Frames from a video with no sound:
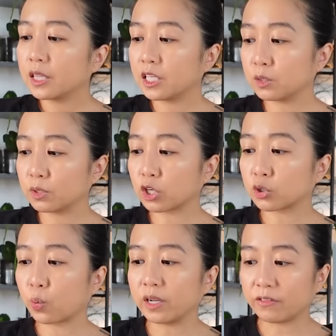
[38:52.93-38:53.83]
These ones are
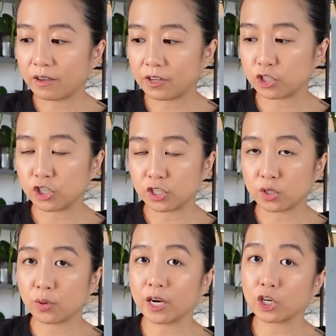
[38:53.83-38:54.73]
25 inches,
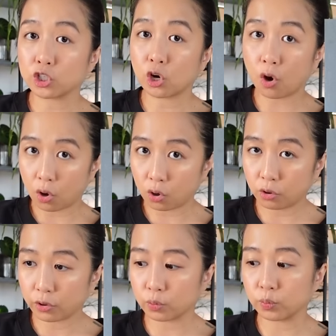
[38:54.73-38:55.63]
so they are
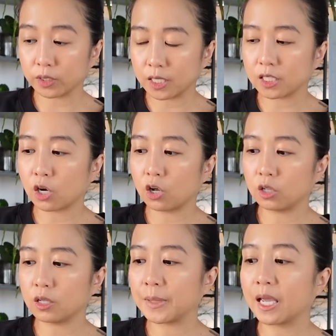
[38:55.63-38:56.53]
tall. They're really tall.